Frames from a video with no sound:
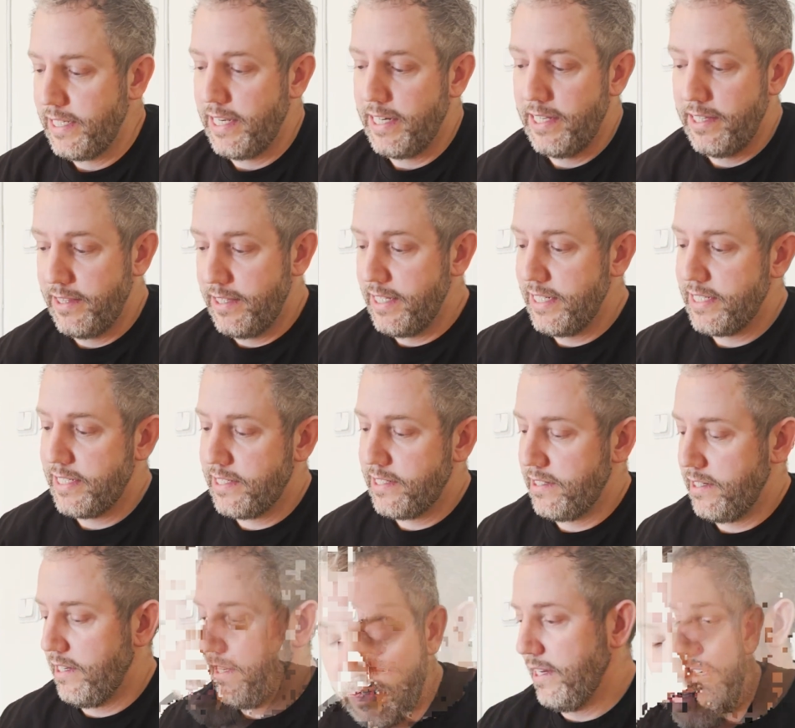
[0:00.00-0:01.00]
And in
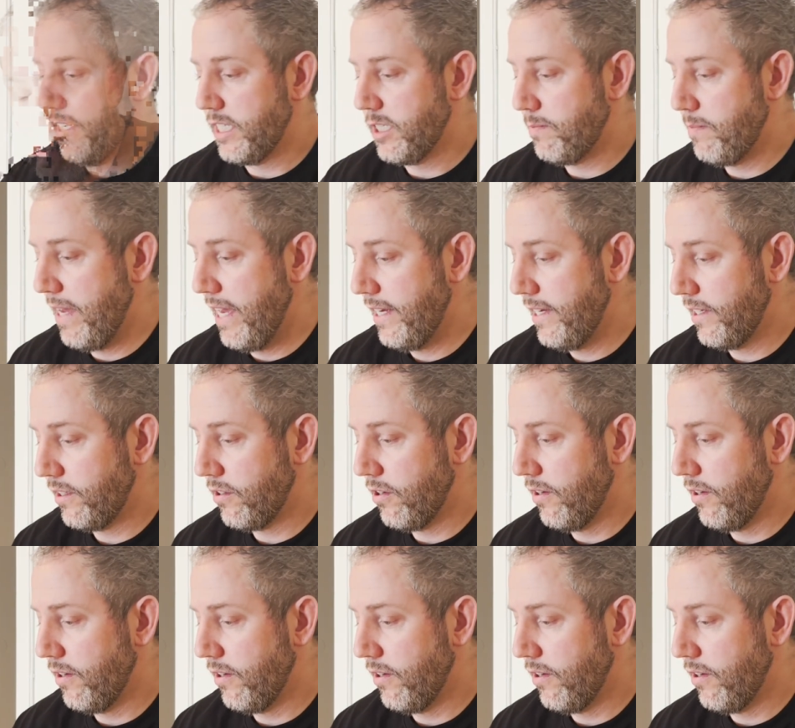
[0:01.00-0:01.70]
this expanded